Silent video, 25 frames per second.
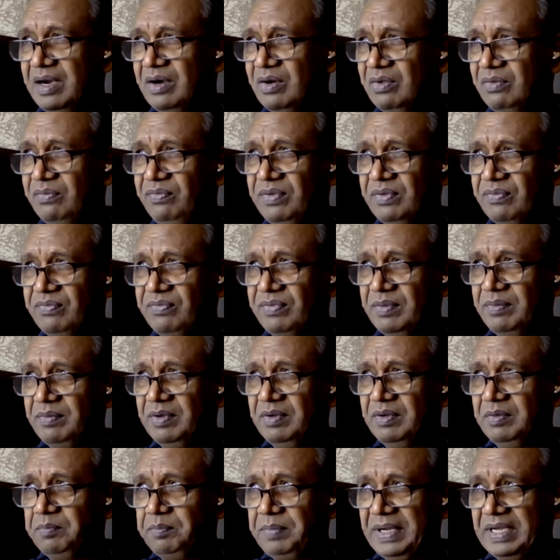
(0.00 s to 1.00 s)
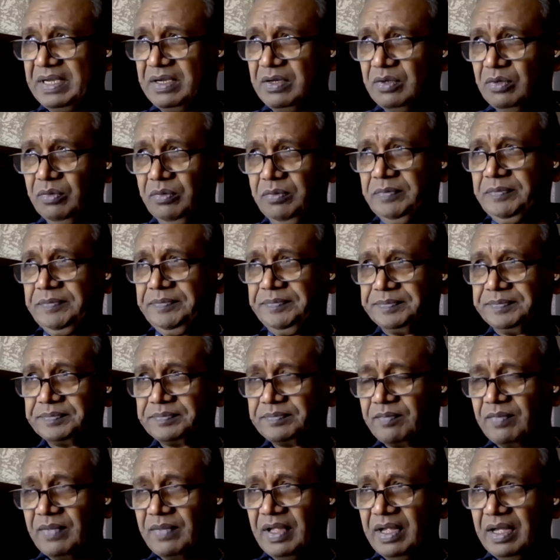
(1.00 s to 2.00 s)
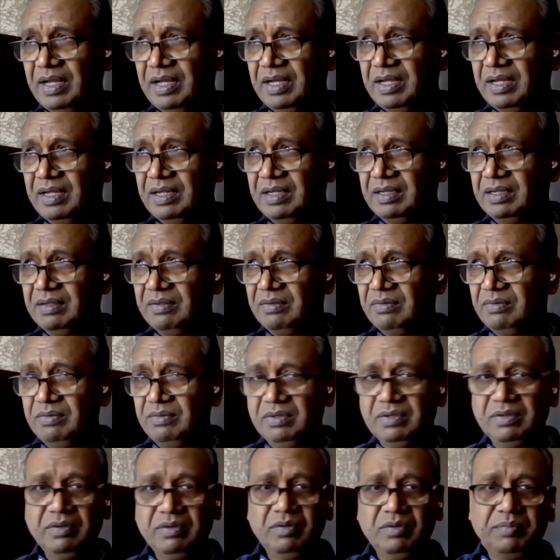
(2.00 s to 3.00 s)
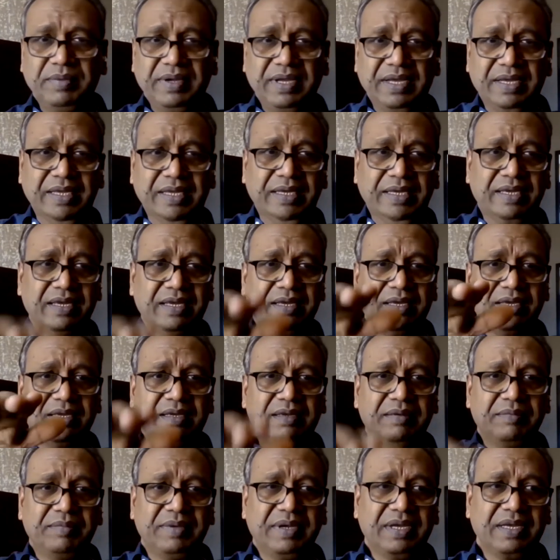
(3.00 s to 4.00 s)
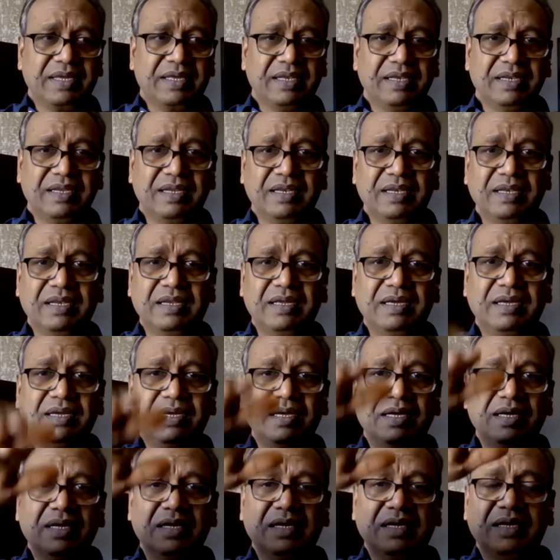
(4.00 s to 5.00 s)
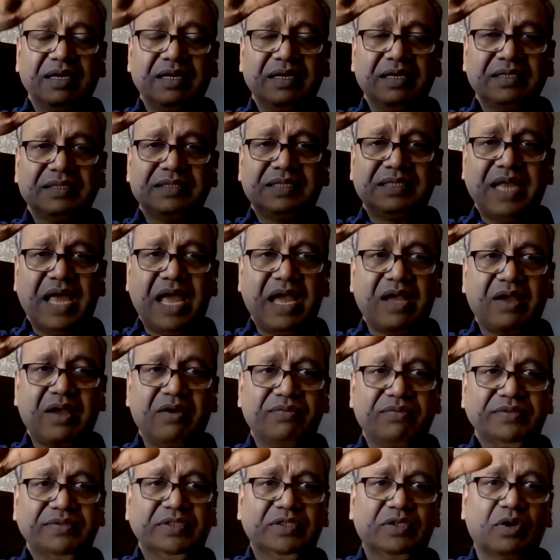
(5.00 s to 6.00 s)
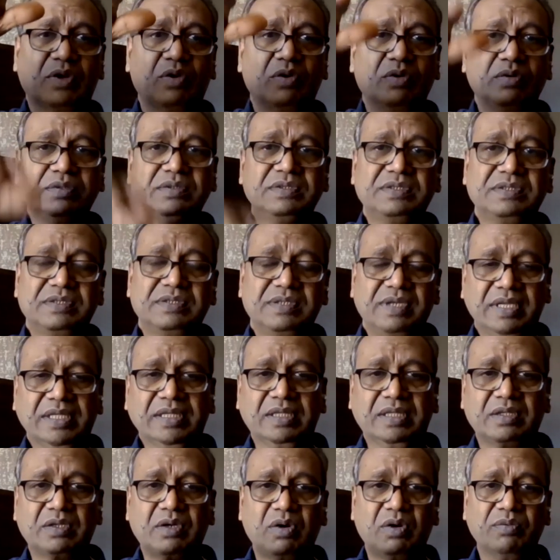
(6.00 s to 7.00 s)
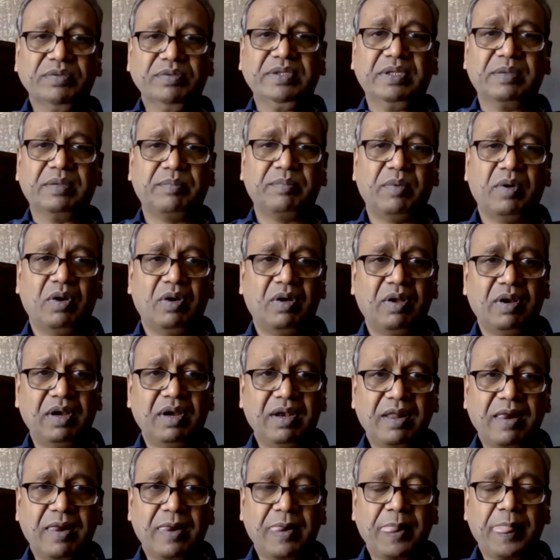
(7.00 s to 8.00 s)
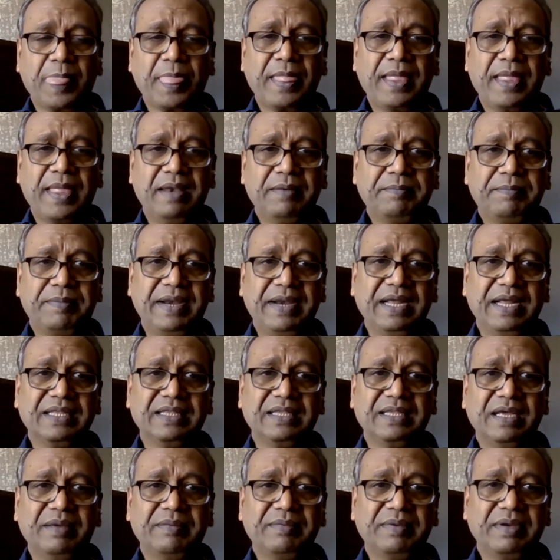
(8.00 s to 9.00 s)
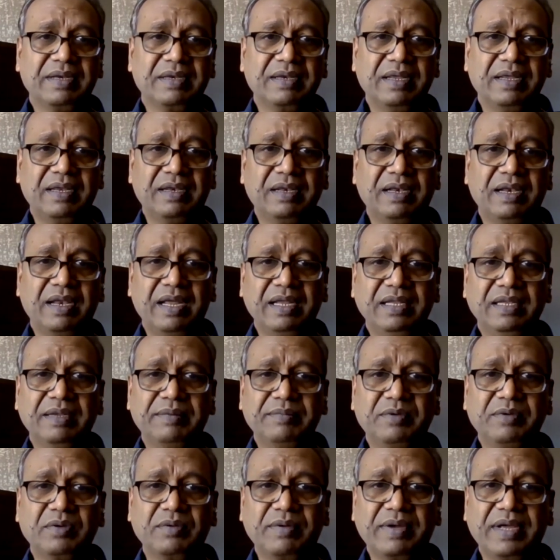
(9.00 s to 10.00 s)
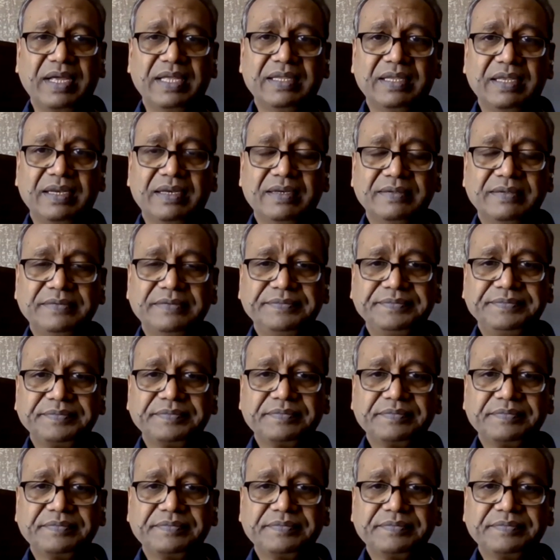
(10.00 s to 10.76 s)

I don't know if you're familiar with pittu. Uh, you, you, make a make a little uh, stack of stones and throw with the ball and break them and, and line them together.